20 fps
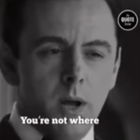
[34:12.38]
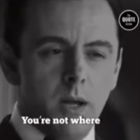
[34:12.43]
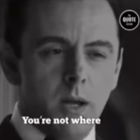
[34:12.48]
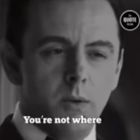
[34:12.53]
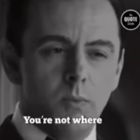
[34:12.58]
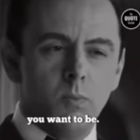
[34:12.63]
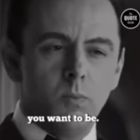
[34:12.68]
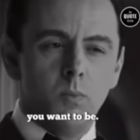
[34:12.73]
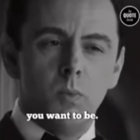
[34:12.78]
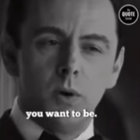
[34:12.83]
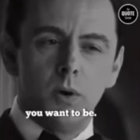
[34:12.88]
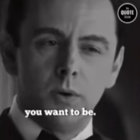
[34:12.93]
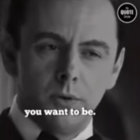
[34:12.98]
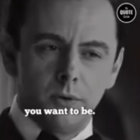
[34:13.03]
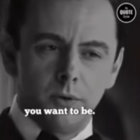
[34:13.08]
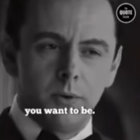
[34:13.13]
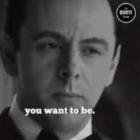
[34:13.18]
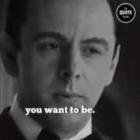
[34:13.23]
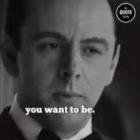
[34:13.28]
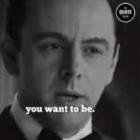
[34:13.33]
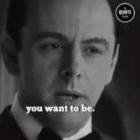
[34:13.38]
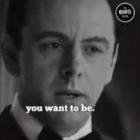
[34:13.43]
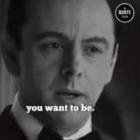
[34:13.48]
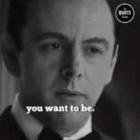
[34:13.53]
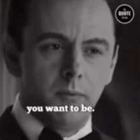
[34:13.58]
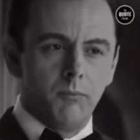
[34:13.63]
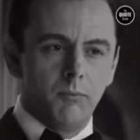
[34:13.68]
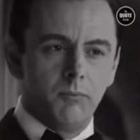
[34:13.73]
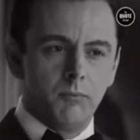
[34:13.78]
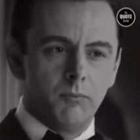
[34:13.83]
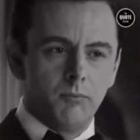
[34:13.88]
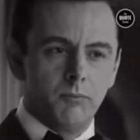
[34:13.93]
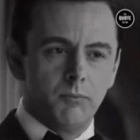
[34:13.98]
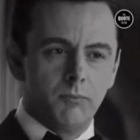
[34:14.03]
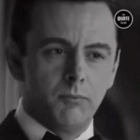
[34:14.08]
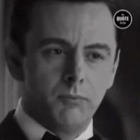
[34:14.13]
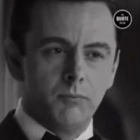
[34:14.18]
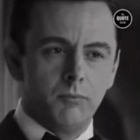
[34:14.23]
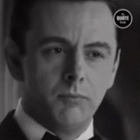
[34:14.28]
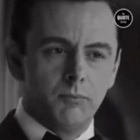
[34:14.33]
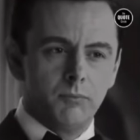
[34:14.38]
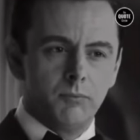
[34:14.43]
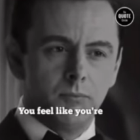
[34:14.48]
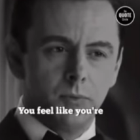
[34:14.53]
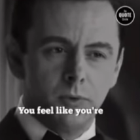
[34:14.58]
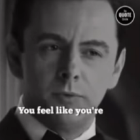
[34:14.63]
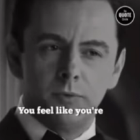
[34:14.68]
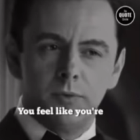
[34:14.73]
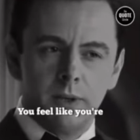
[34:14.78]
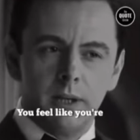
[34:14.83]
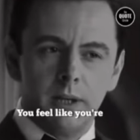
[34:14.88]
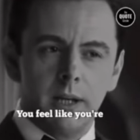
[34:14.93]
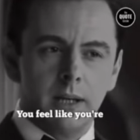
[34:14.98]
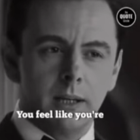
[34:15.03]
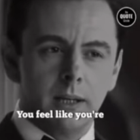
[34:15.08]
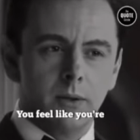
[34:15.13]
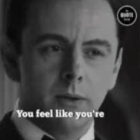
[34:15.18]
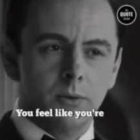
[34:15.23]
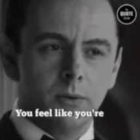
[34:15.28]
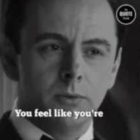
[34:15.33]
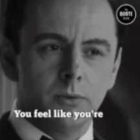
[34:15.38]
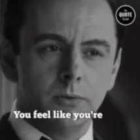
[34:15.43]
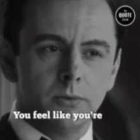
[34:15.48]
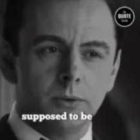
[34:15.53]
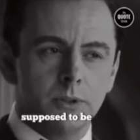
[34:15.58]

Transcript: not where you want to be. You feel like